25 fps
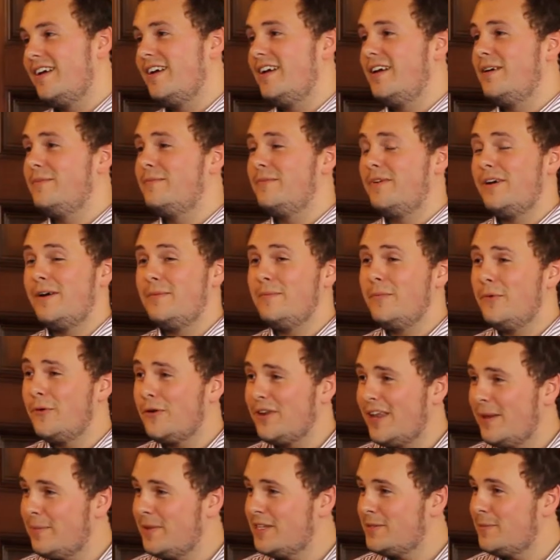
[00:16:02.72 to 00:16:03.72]
I'm more
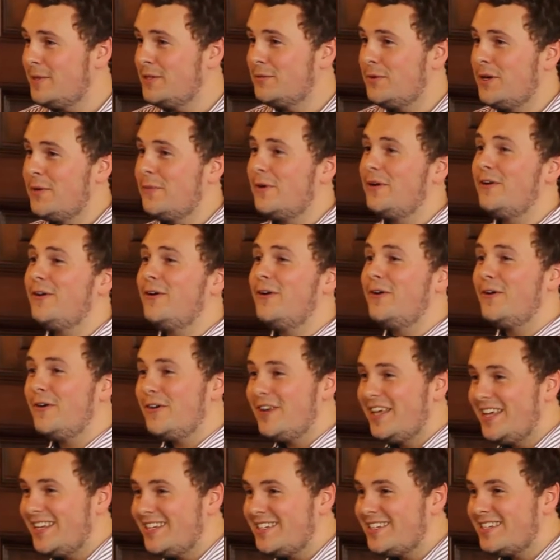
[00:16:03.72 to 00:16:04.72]
than happy to speak to anyone
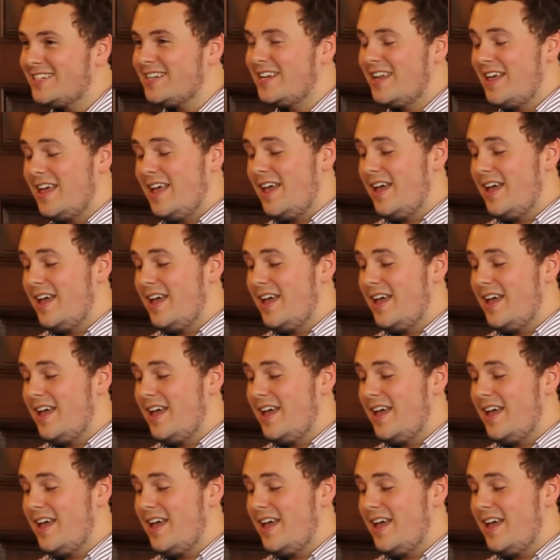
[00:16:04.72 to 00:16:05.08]
on it.